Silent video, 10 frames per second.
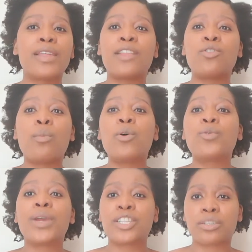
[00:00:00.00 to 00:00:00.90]
their normal
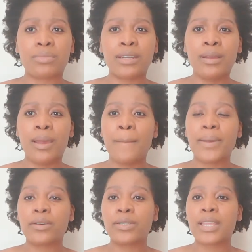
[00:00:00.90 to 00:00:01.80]
regimen, because